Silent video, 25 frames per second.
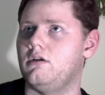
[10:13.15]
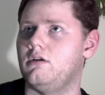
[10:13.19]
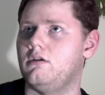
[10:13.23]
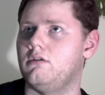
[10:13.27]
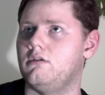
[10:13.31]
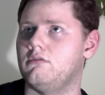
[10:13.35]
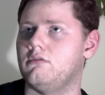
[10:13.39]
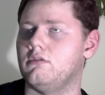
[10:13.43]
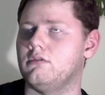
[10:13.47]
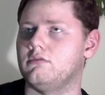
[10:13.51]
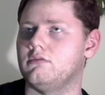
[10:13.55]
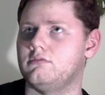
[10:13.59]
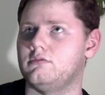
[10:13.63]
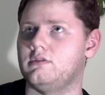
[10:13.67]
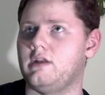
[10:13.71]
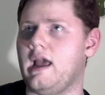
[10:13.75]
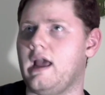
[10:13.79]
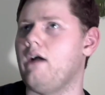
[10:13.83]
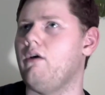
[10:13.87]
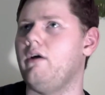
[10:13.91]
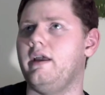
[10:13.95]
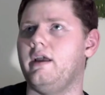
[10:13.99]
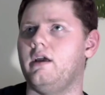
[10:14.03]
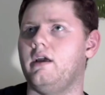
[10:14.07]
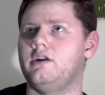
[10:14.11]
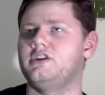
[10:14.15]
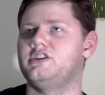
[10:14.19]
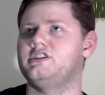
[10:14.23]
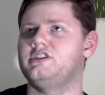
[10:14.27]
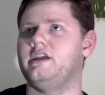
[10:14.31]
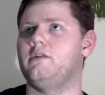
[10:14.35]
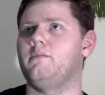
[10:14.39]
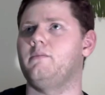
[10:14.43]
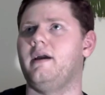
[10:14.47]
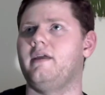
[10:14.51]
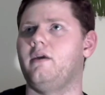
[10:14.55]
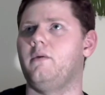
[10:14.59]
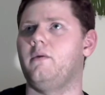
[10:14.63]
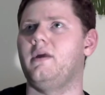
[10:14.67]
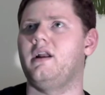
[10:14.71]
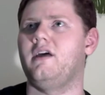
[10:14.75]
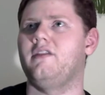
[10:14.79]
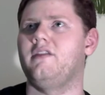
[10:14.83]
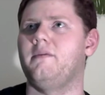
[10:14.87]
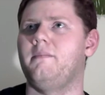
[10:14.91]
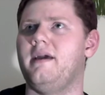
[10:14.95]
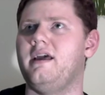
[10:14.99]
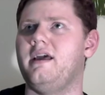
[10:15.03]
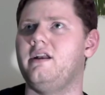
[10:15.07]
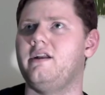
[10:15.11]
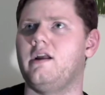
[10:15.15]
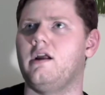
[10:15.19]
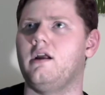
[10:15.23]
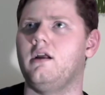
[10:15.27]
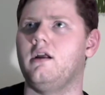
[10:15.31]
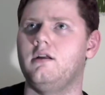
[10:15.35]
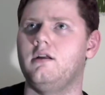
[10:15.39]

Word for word: Well, now I understand why they went on the bender.